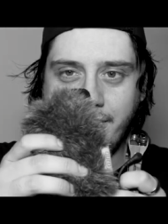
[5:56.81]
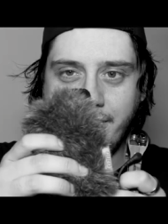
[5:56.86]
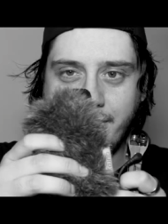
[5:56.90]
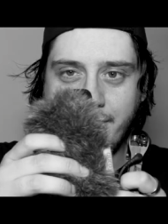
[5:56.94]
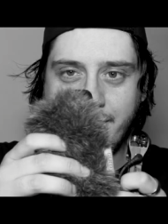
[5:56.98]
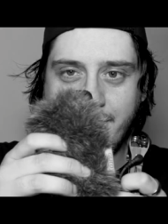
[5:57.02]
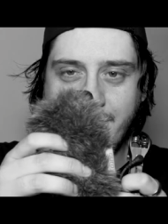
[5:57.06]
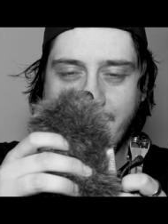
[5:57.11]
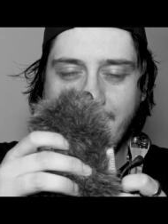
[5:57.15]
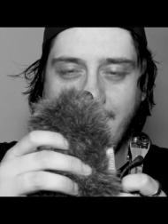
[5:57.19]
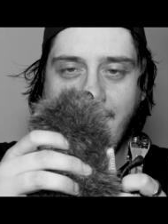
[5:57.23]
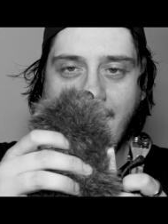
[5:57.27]

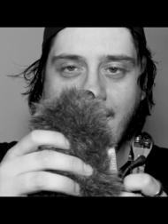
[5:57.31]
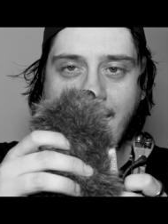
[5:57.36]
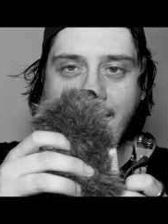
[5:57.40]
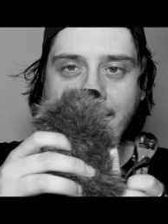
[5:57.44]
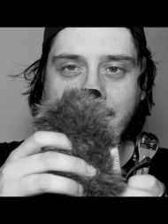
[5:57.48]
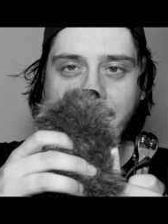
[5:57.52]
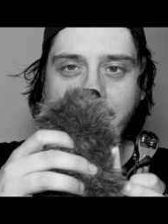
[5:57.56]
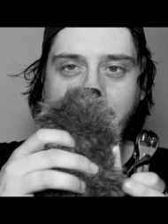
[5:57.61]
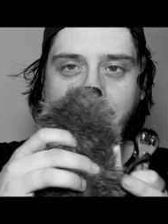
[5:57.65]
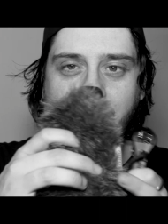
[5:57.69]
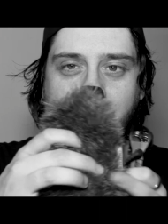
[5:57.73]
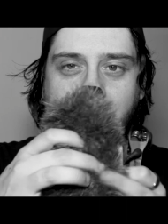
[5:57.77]
the dead
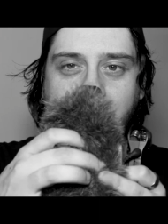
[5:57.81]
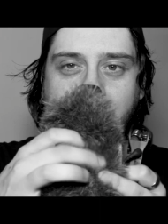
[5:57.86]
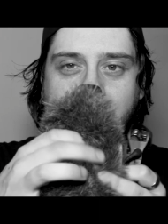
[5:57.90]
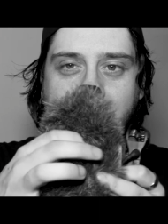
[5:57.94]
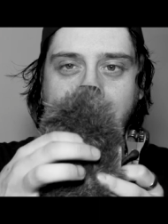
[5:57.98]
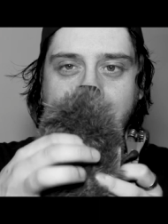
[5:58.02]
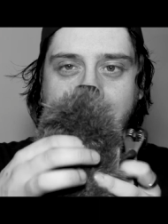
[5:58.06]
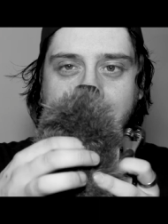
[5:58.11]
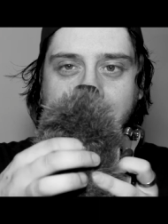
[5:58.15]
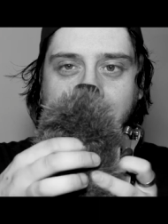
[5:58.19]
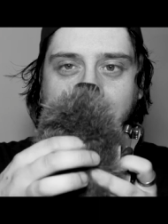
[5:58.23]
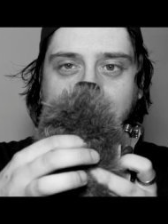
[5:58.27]
cat
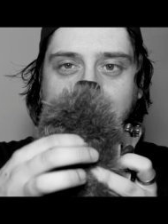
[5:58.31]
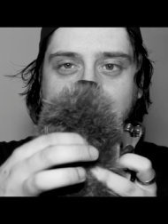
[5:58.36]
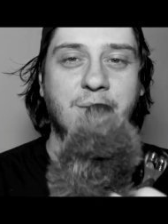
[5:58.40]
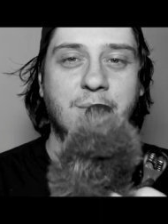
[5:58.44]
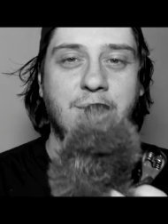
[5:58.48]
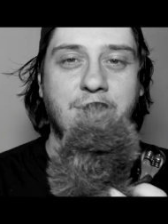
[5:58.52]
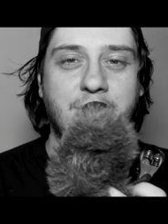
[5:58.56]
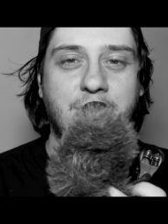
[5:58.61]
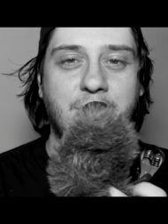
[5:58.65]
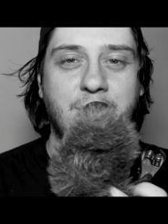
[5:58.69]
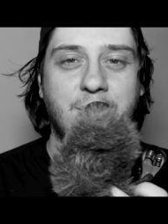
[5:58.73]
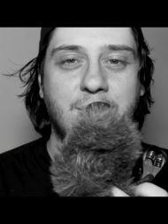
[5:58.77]
on it
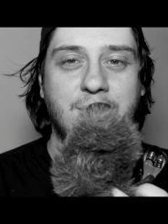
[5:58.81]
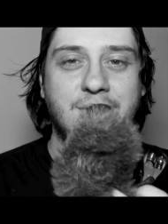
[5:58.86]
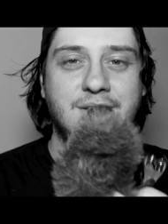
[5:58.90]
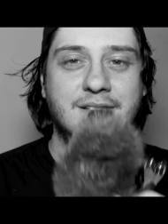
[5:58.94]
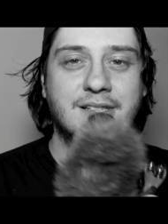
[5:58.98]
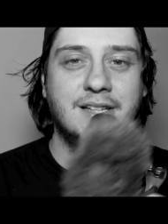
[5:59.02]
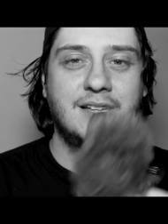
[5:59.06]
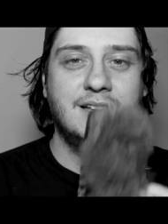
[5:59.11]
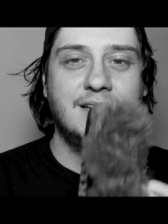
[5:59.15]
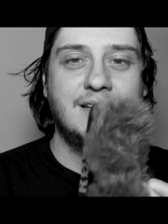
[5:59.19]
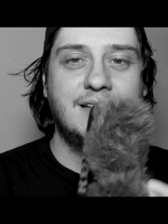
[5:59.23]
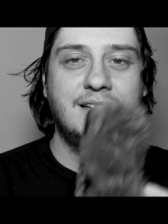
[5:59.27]
to
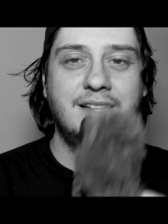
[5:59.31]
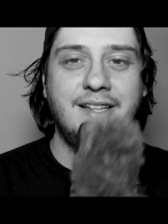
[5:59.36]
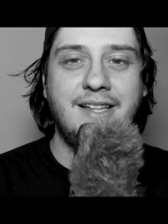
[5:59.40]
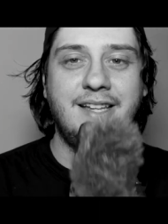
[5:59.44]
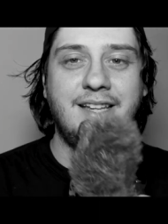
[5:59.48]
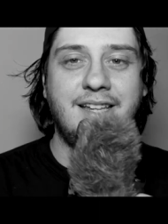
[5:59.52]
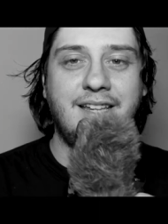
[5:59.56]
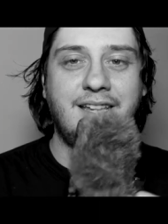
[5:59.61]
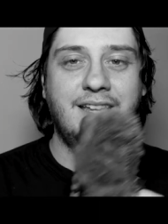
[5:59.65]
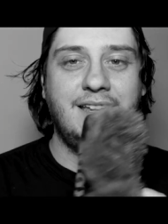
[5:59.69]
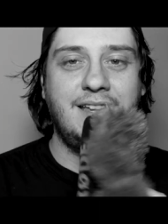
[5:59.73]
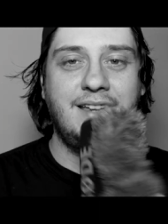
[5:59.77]
reduce
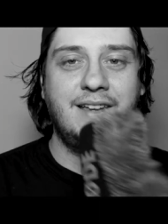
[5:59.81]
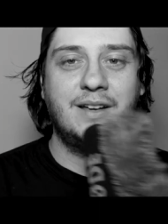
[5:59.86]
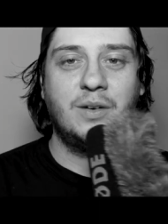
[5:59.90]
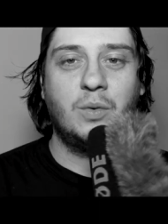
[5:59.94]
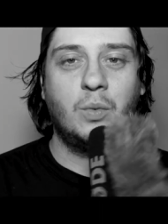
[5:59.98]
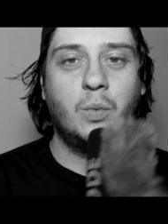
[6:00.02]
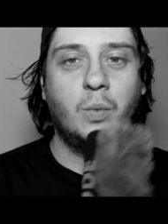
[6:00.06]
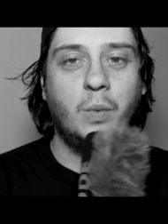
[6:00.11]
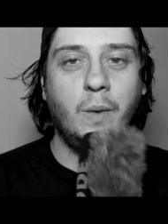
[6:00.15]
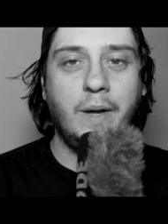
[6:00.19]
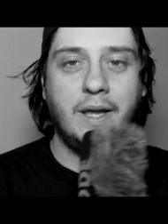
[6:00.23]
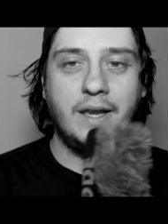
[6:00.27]
any
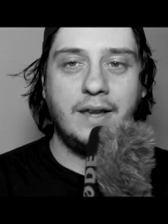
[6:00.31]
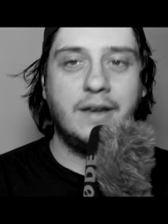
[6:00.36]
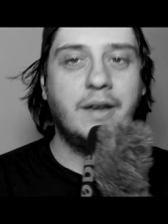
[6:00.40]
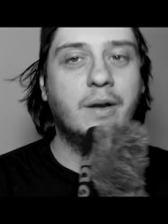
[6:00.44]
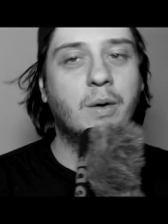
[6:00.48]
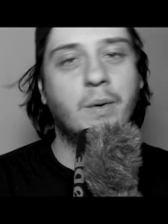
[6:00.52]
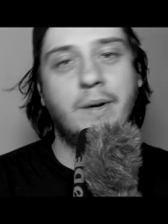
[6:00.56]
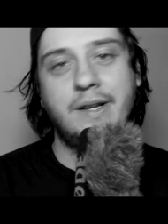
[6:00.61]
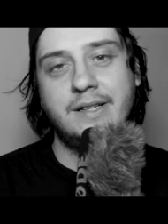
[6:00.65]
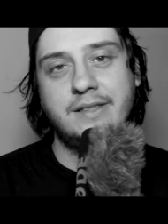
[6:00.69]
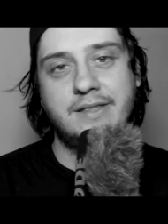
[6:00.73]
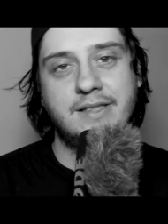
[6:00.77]

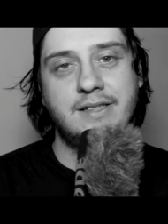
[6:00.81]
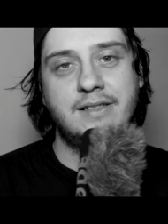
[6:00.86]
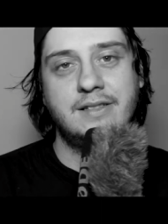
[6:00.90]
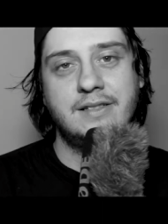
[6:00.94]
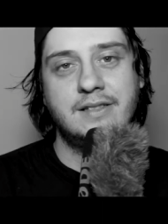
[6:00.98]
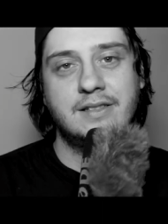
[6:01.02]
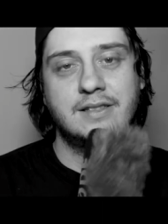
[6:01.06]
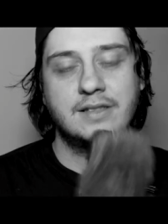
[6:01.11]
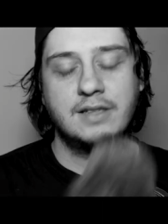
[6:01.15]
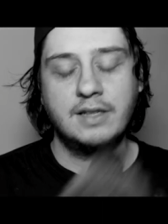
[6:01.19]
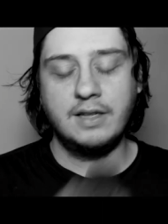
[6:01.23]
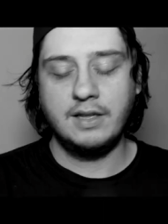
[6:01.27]
wind
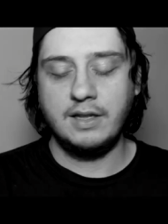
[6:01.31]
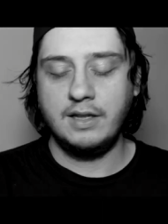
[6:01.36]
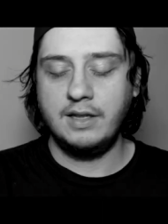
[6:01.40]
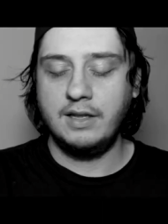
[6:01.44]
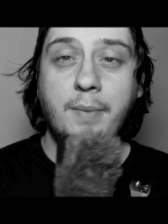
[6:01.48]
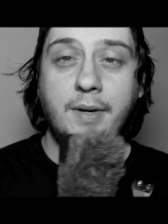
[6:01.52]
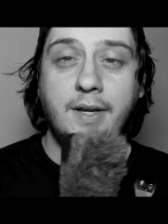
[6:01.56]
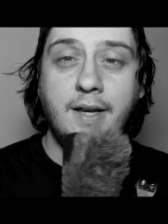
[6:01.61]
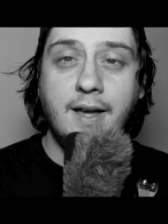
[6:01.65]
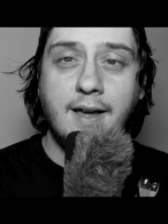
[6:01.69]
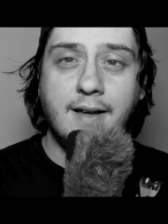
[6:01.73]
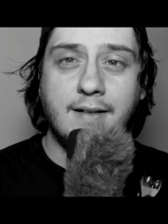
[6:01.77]
noises.
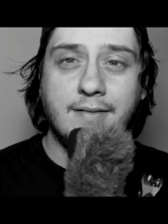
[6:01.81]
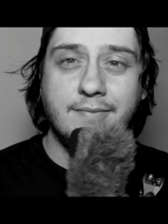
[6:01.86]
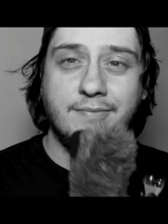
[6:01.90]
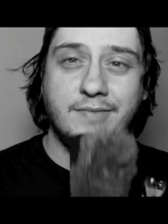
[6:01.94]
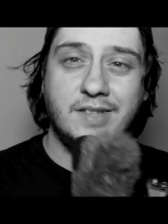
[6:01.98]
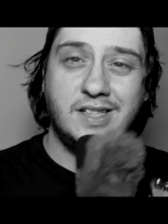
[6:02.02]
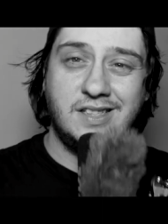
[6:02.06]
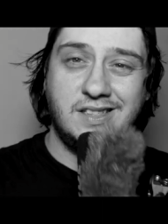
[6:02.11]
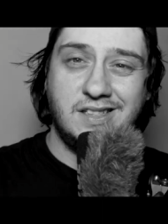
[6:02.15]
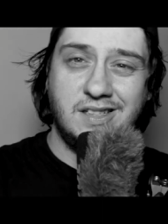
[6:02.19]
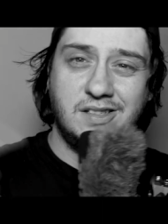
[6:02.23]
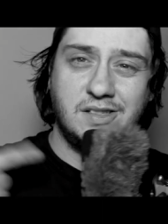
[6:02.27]
But yeah,
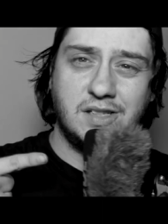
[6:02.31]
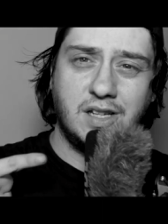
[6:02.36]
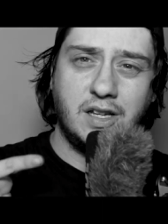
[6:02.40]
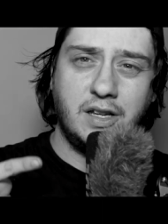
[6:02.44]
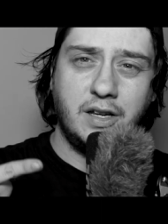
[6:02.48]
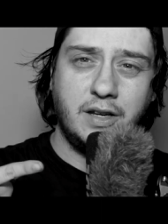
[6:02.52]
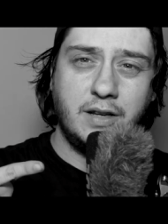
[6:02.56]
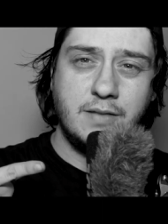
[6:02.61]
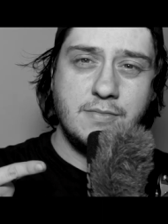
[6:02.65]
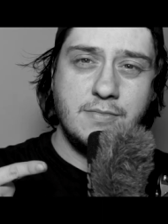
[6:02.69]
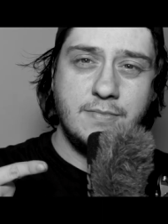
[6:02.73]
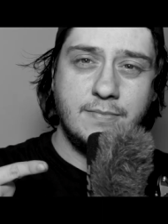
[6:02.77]
this is a
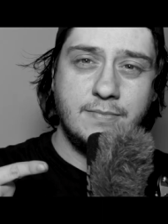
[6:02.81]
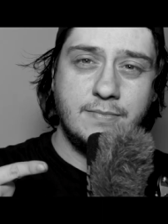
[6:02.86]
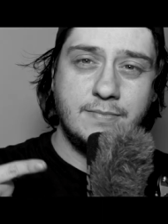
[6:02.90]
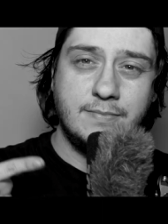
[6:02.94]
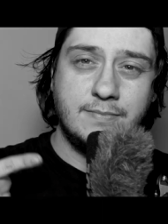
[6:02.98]
good